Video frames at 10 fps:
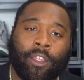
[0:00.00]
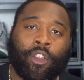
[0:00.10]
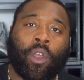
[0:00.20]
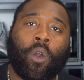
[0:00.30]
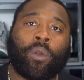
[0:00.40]

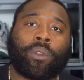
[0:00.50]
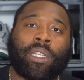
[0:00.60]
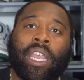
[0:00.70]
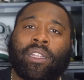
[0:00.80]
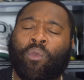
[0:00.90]
you know,
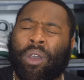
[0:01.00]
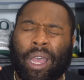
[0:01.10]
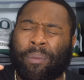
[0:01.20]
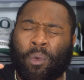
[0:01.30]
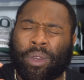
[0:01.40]
takes what
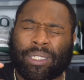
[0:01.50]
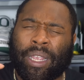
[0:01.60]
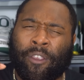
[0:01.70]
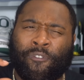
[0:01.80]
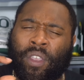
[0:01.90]
I want to
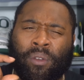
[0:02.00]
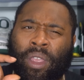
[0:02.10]
say